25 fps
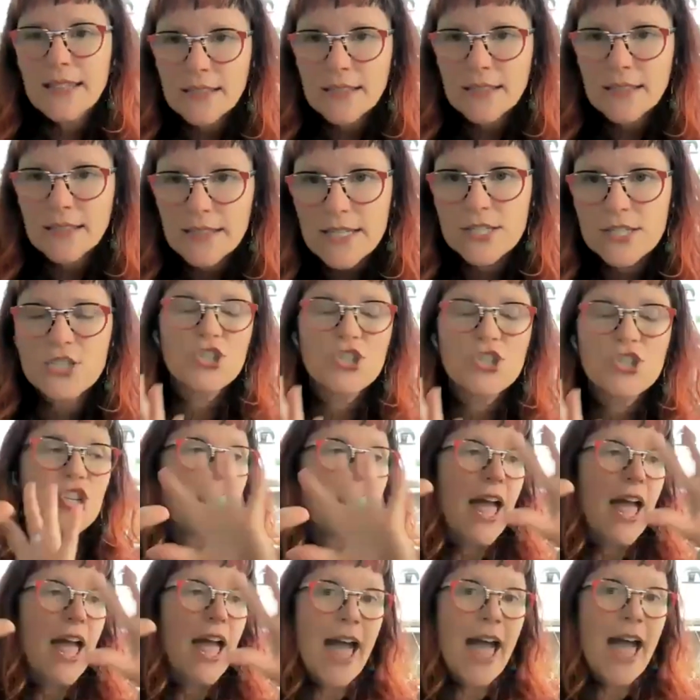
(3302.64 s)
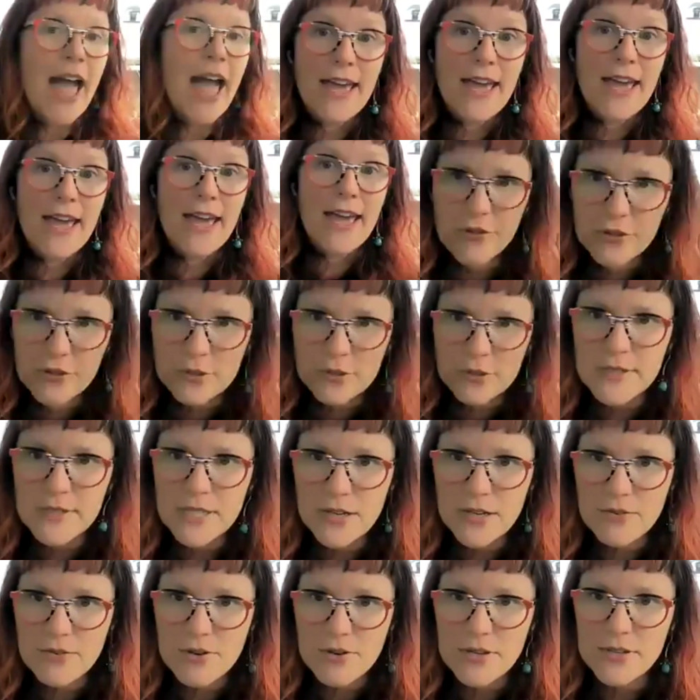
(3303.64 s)
the list, she had all those
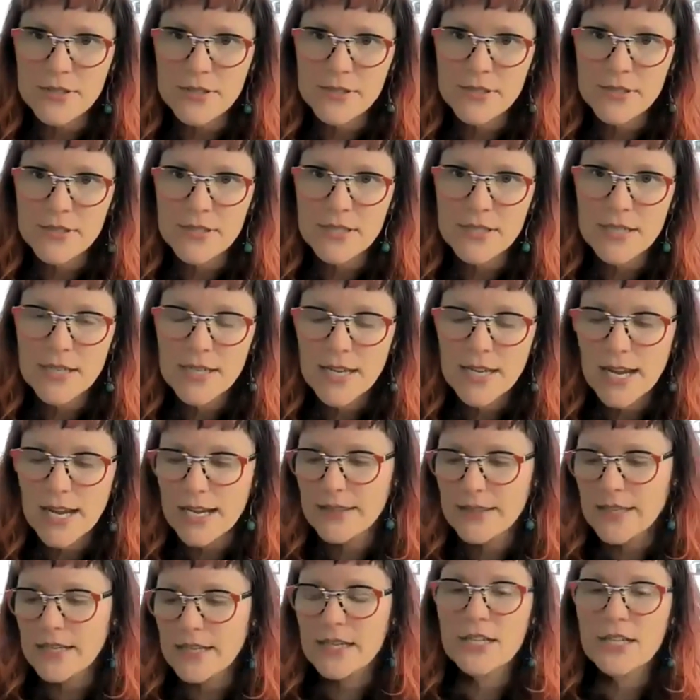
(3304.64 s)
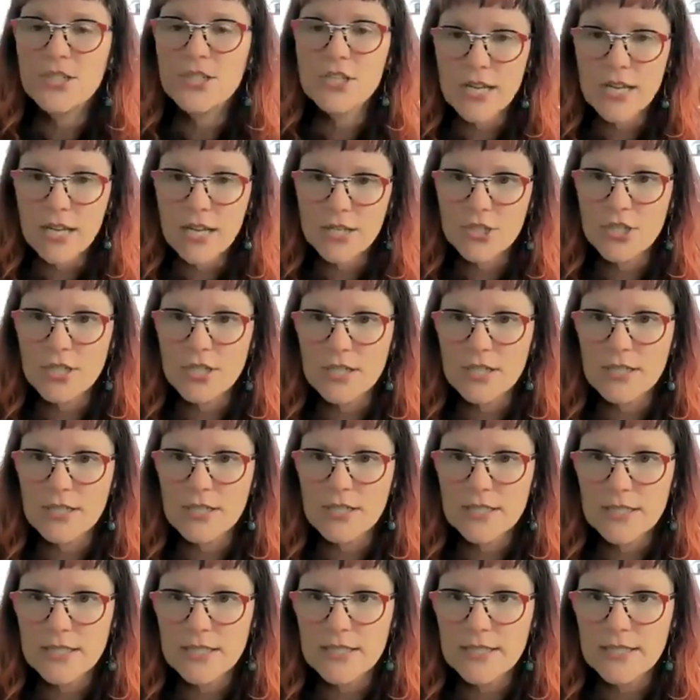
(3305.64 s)
materials, and then each day she could
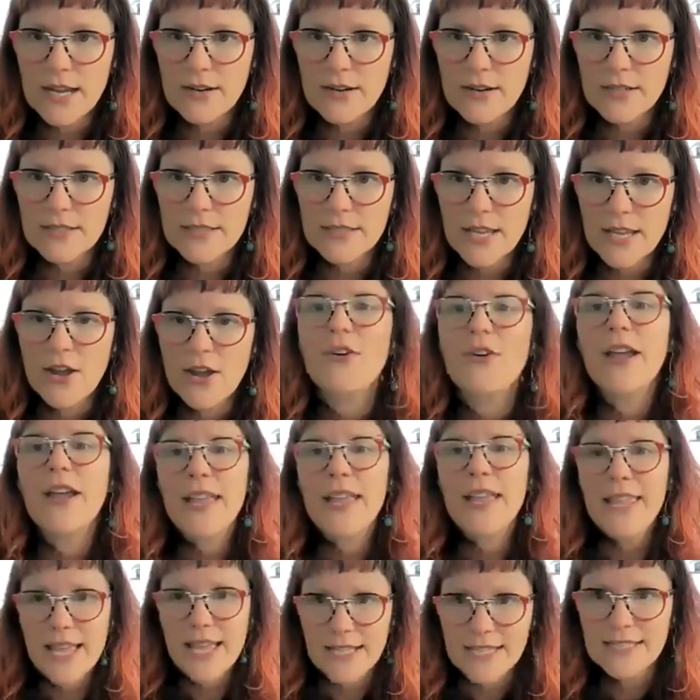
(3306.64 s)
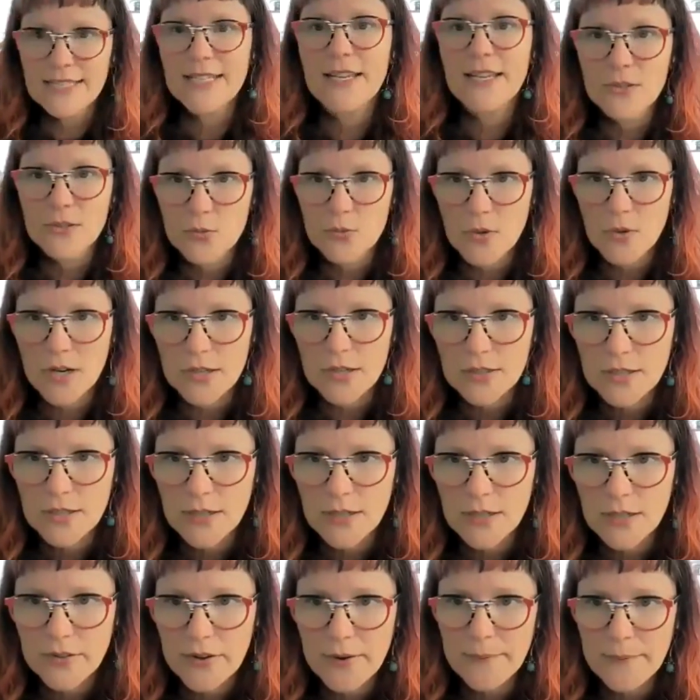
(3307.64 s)
sit down and say, okay, yeah, today is
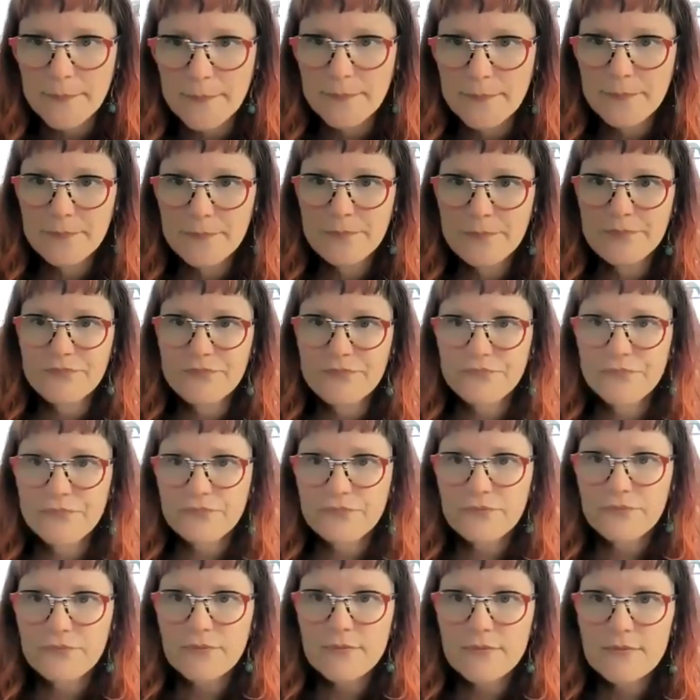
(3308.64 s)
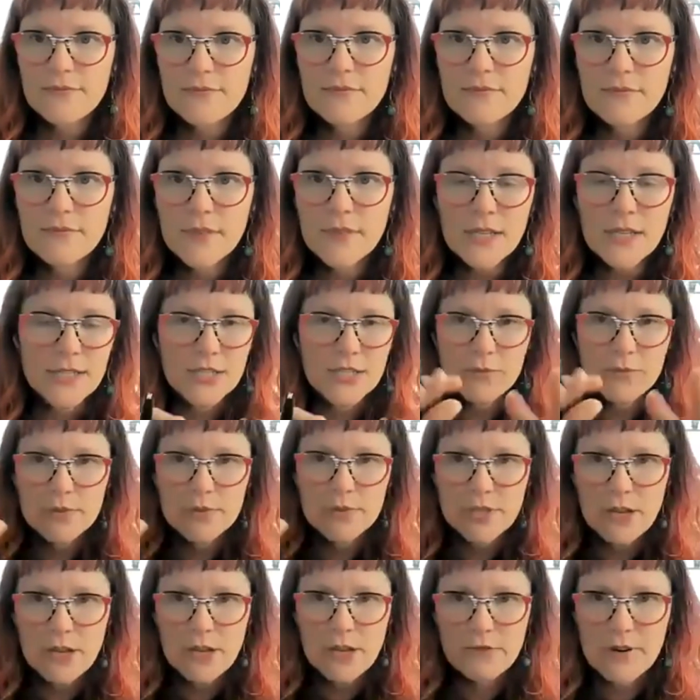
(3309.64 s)
watercolor. Because it was
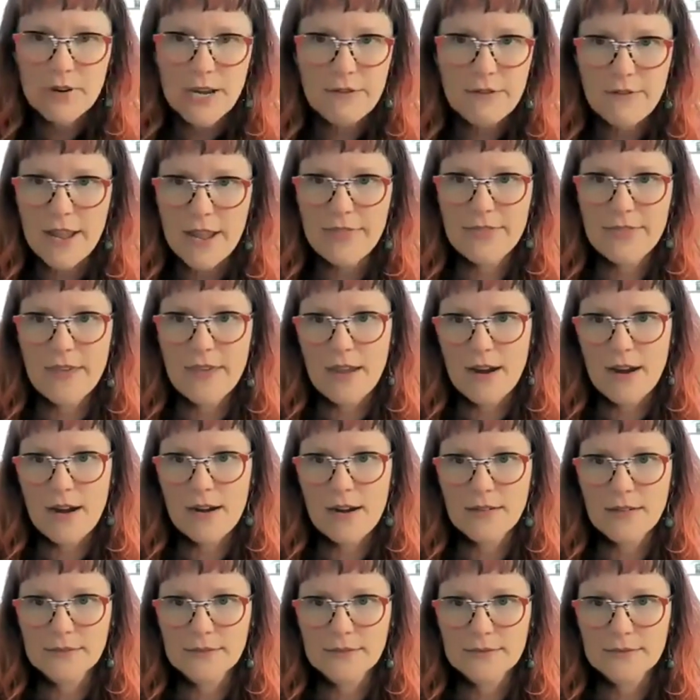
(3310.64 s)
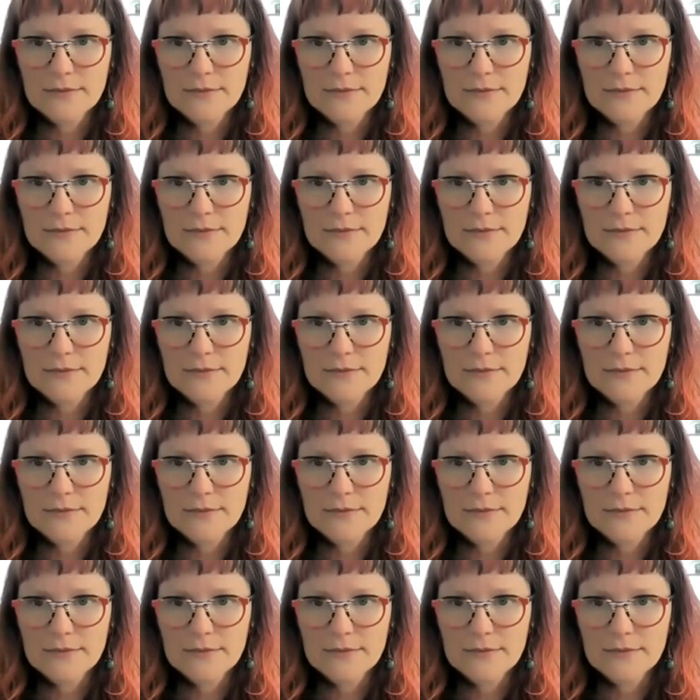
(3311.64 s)
already right there.